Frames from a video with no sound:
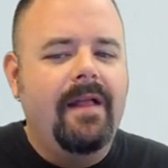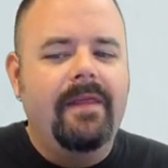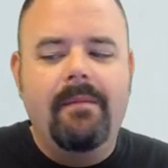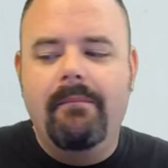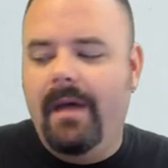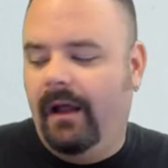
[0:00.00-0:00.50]

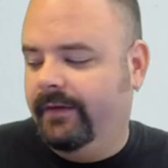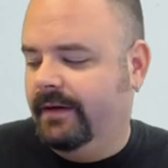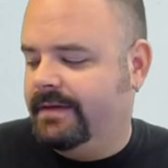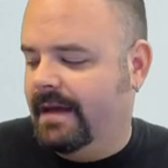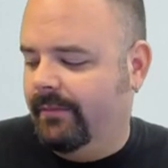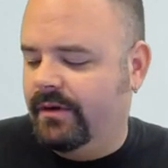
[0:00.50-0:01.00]
the
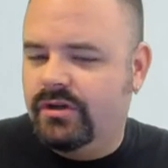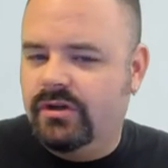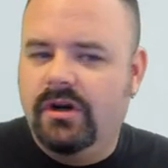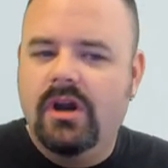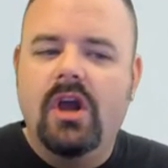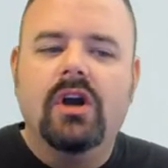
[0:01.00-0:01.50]
melting
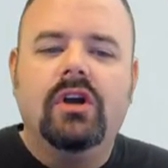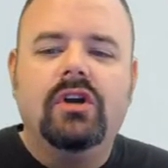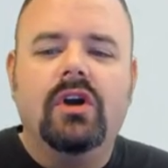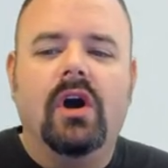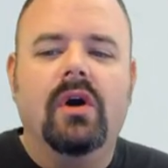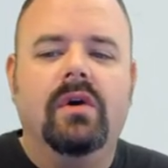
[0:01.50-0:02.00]
temperature
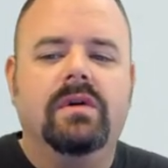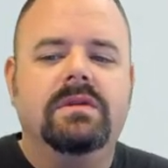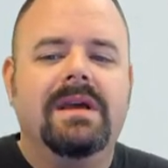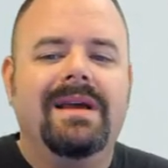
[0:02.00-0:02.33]
goes